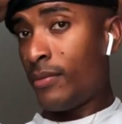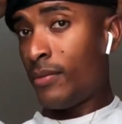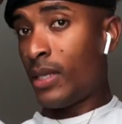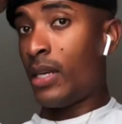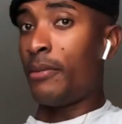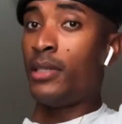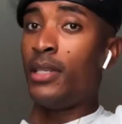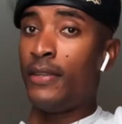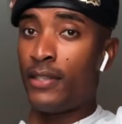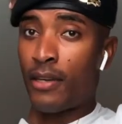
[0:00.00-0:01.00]
I'm gonna
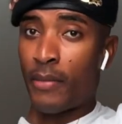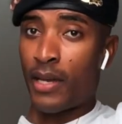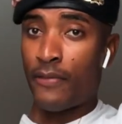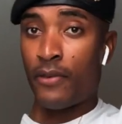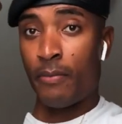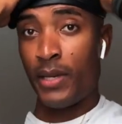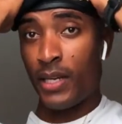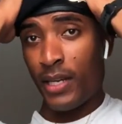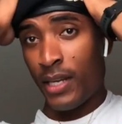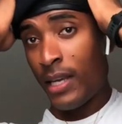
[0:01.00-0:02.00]
leave this on my head for a bit,
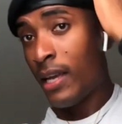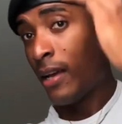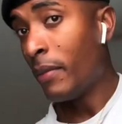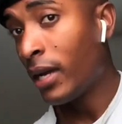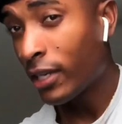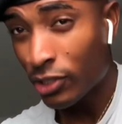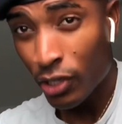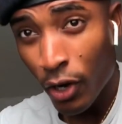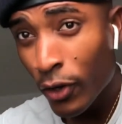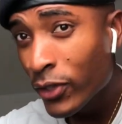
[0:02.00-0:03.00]
might catch a
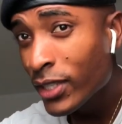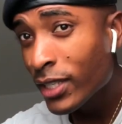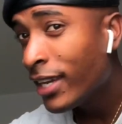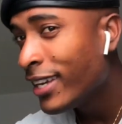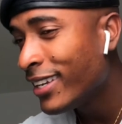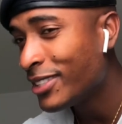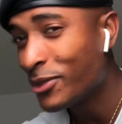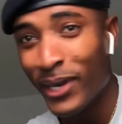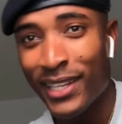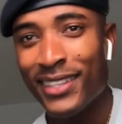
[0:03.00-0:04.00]
cold. It's
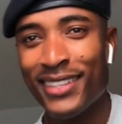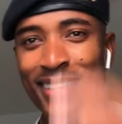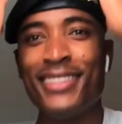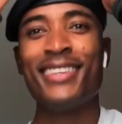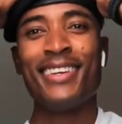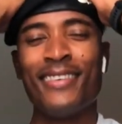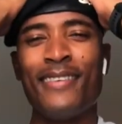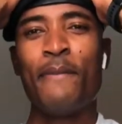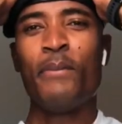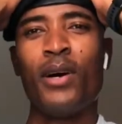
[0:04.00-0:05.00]
wet,
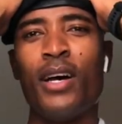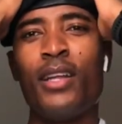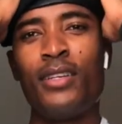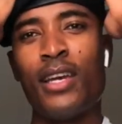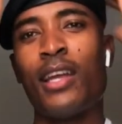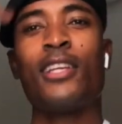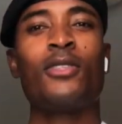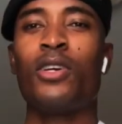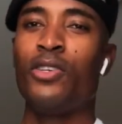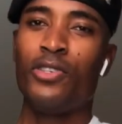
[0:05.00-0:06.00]
but yeah, that's
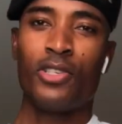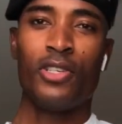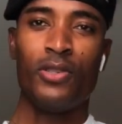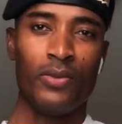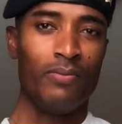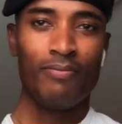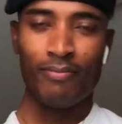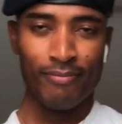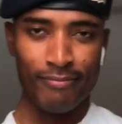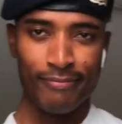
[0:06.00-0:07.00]
what you usually do.
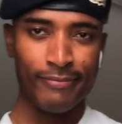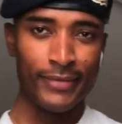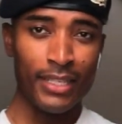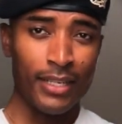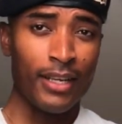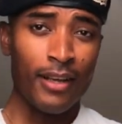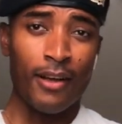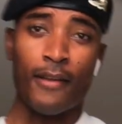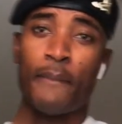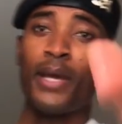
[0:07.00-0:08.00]

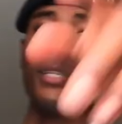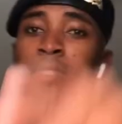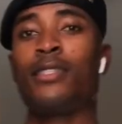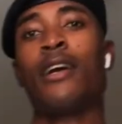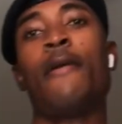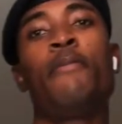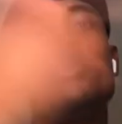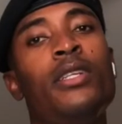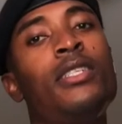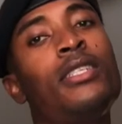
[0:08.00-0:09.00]
All the best, it's Crown
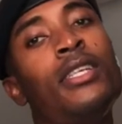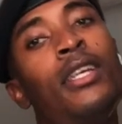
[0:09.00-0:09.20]
Prince.